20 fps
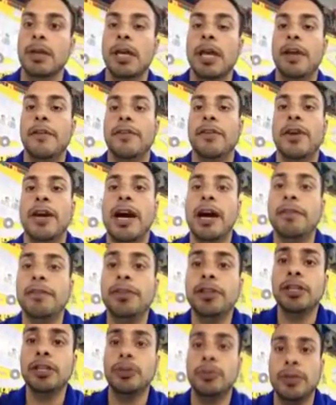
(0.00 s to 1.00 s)
If you have
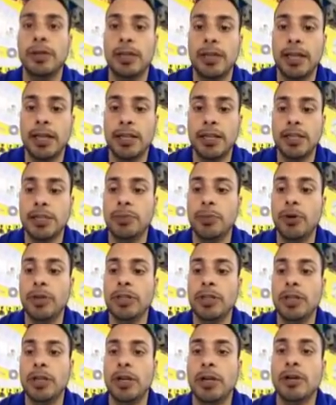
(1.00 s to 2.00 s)
this written like this, boys
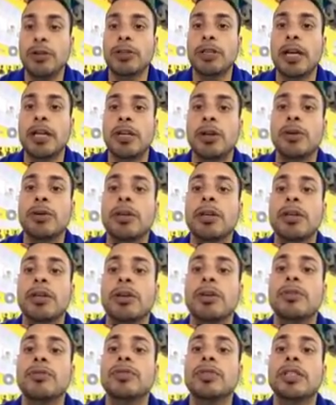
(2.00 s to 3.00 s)
and girls, I know that
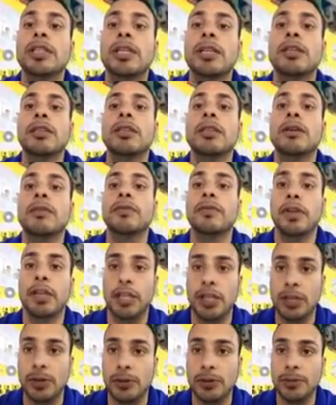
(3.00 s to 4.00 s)
you've seen the
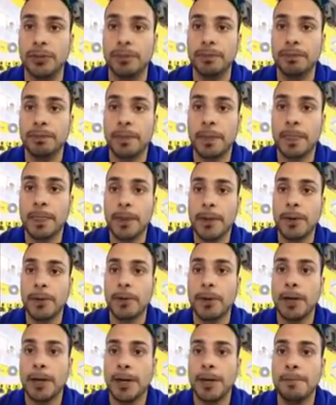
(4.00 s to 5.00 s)
video.
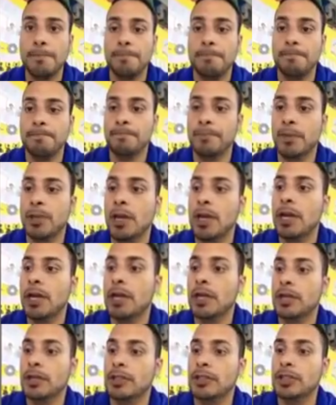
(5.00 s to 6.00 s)
Okay?
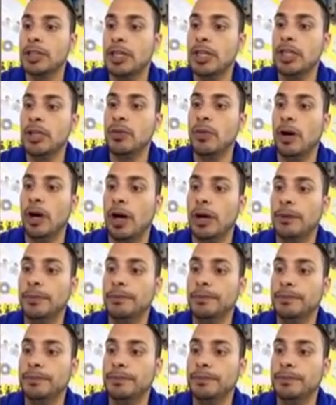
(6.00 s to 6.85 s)
Continue on.